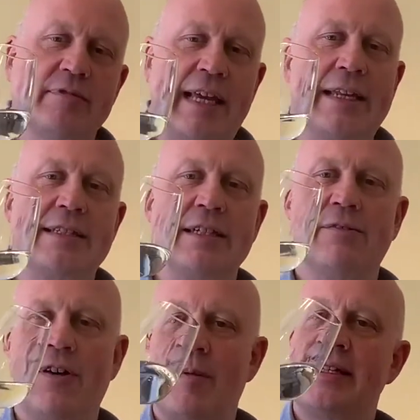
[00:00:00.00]
stainless steel
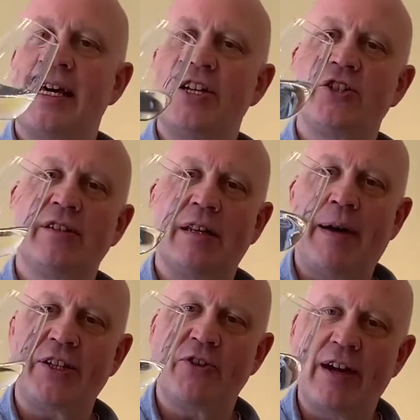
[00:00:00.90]
fermentation,
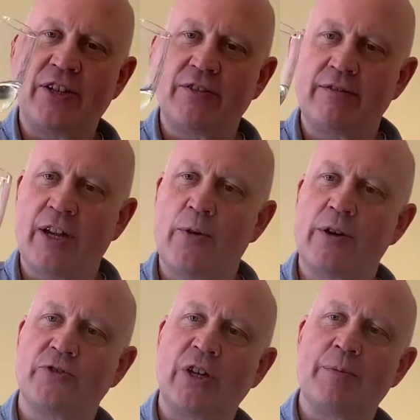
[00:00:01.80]
maturation, no
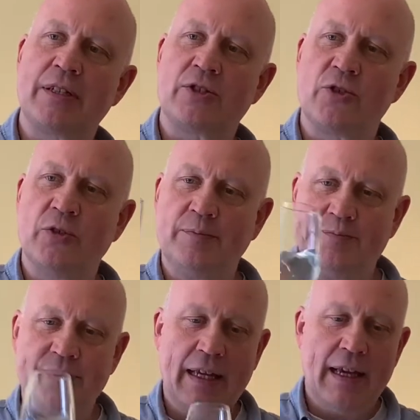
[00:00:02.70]
oak treatment at all.
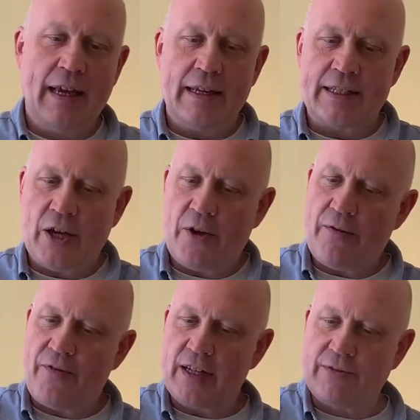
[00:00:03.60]
So
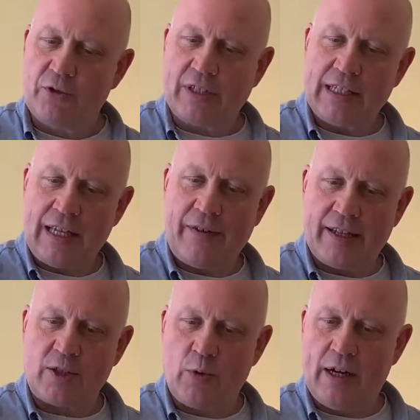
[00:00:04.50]
first of all, just giving it a
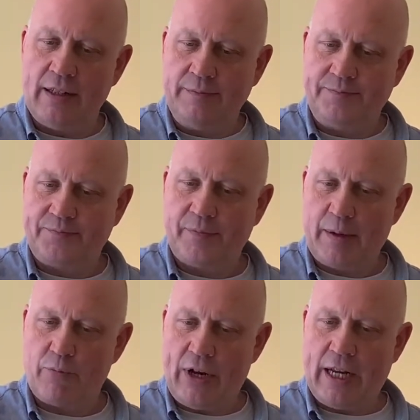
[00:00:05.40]
swirl,
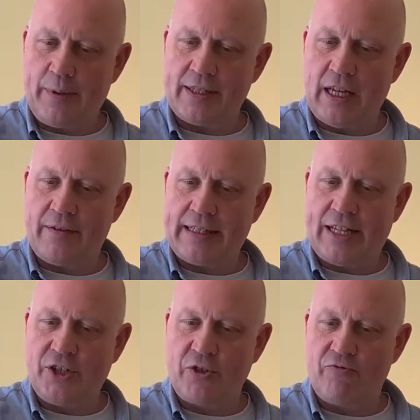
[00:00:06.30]
break up the surface
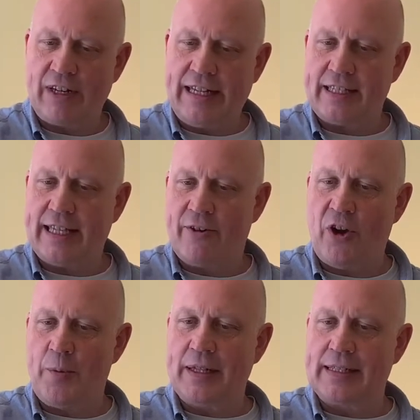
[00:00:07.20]
tension, release the
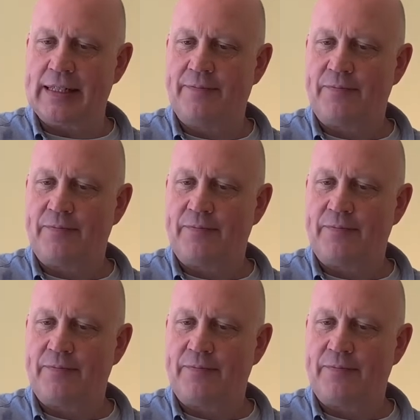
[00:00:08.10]
aromas